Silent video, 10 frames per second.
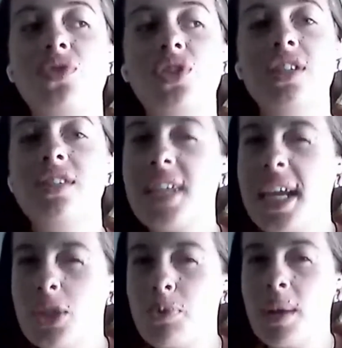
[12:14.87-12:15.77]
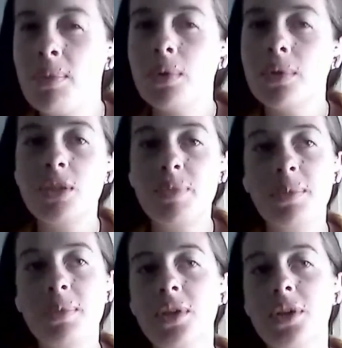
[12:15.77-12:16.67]
just teach people because
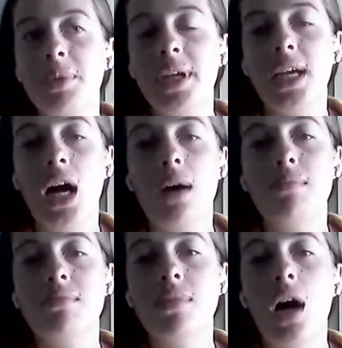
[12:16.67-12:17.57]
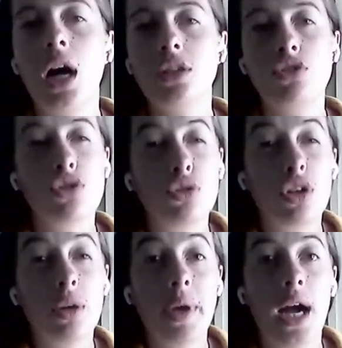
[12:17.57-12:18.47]
people are a bit um,
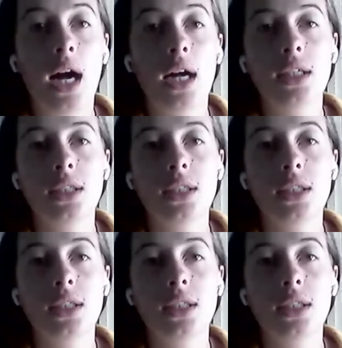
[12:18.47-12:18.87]
unsure about